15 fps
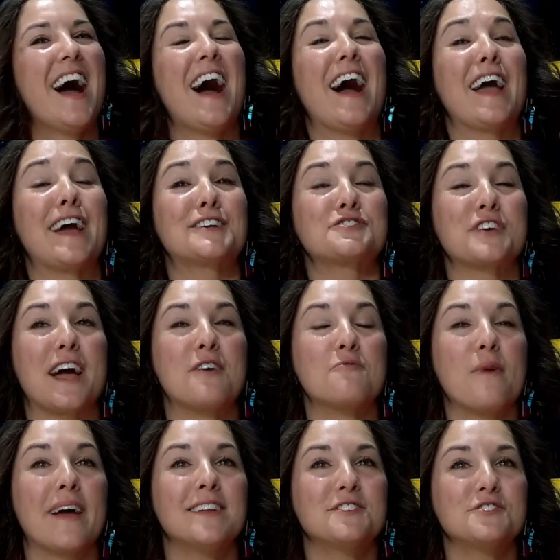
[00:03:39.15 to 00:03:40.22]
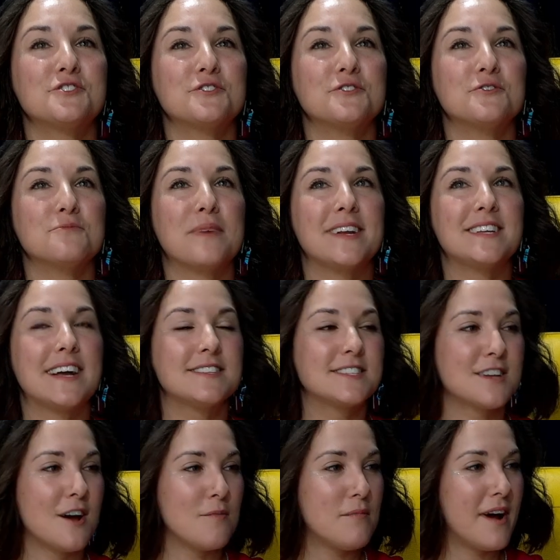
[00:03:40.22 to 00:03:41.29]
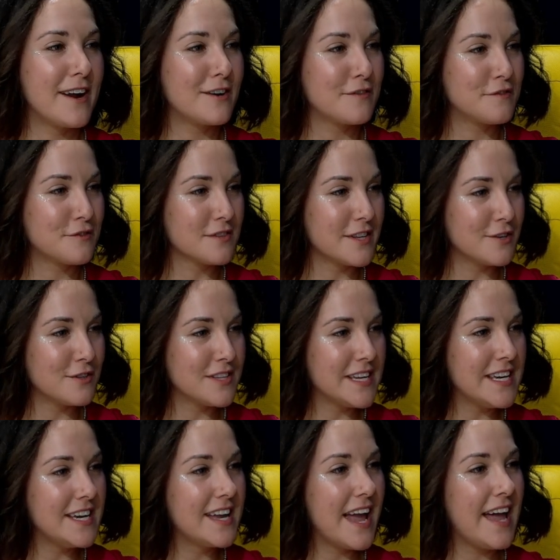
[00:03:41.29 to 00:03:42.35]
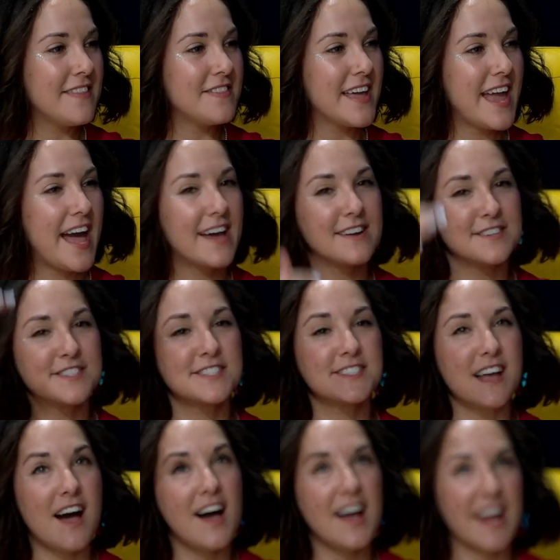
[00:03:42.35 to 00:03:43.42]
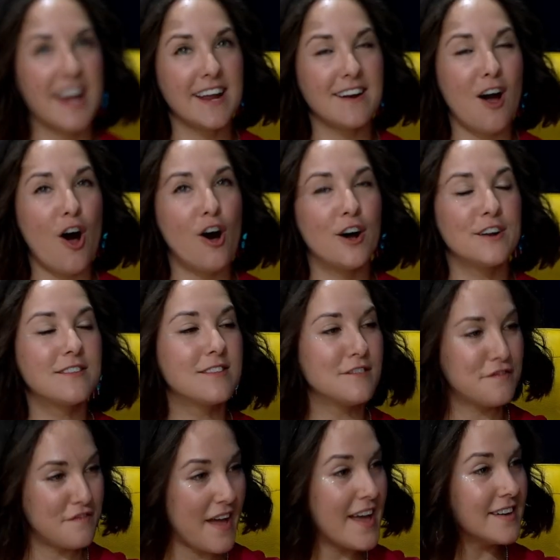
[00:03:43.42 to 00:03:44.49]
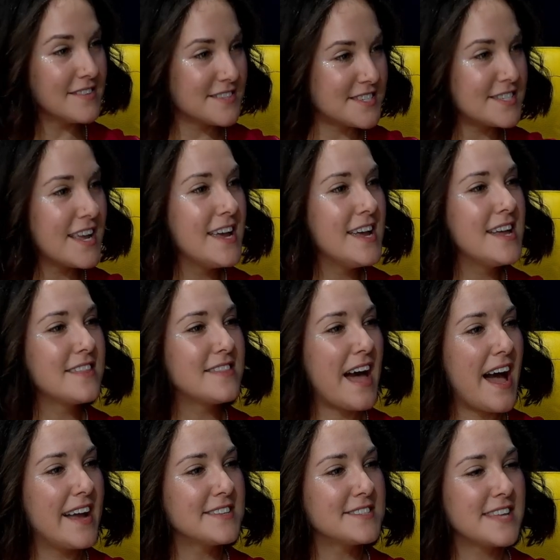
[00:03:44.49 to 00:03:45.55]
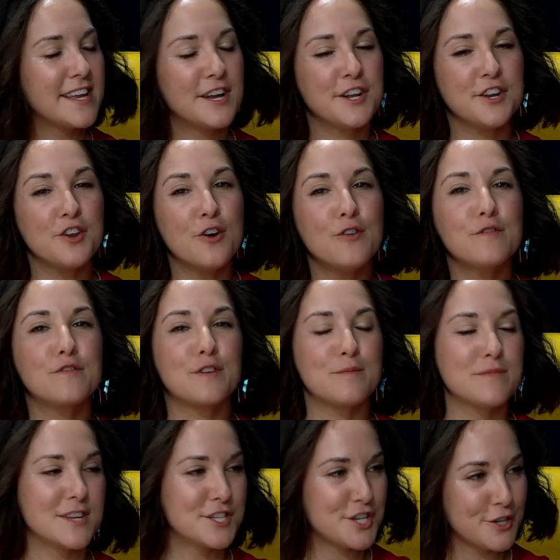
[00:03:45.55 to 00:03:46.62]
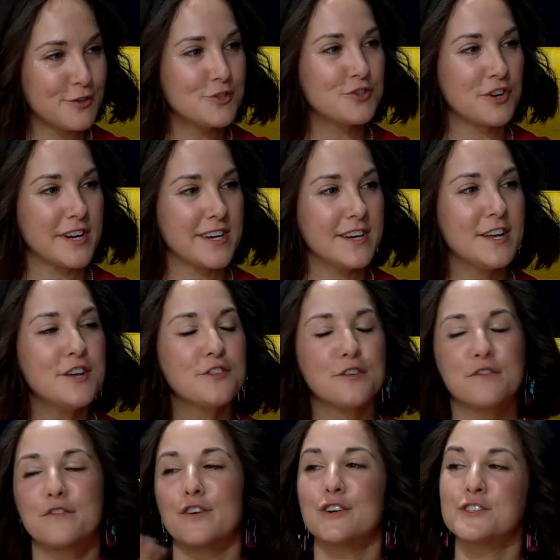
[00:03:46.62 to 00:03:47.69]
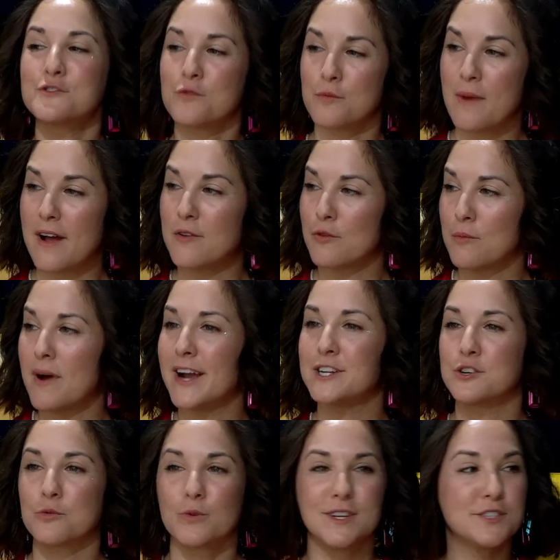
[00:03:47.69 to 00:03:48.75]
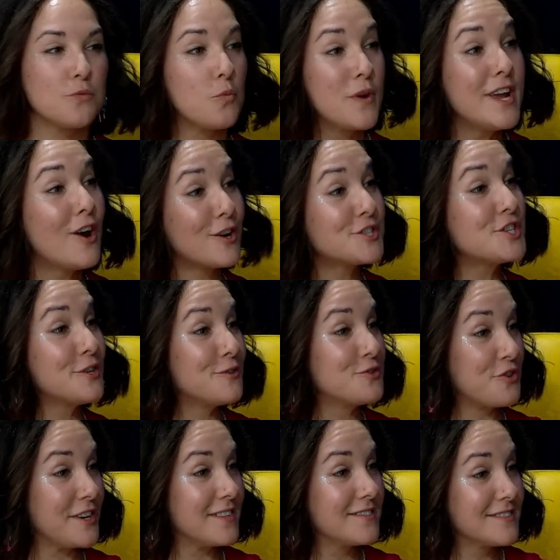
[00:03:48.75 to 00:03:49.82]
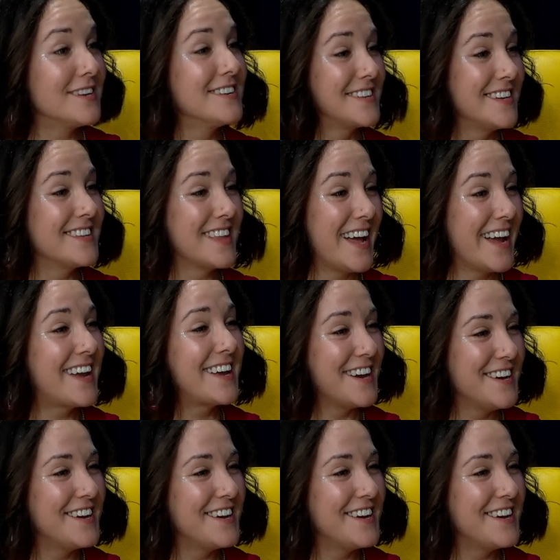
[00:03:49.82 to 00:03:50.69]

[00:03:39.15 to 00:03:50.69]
I went to, my dad's an umpire for Little League, and they had a sign on the fence that said, a note from the children. The first reminder was, we are children. like,